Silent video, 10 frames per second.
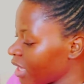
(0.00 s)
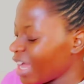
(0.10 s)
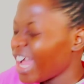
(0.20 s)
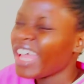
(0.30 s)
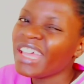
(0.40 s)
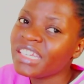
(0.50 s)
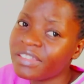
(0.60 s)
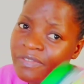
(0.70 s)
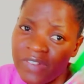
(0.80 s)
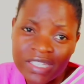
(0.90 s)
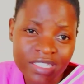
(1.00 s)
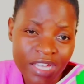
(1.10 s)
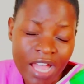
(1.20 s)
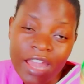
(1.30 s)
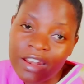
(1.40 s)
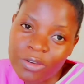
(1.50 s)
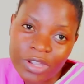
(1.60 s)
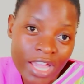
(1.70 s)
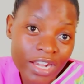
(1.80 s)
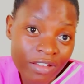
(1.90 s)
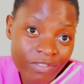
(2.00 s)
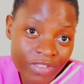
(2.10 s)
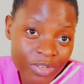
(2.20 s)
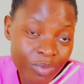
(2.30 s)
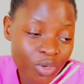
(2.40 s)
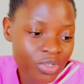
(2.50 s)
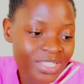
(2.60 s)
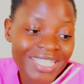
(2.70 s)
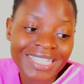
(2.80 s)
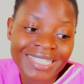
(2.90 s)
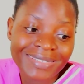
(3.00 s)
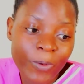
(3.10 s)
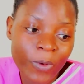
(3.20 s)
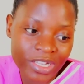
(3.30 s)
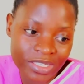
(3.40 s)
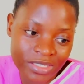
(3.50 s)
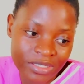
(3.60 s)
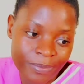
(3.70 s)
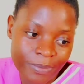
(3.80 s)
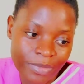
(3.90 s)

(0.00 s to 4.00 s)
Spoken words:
I hate Vatica. I love it because it works.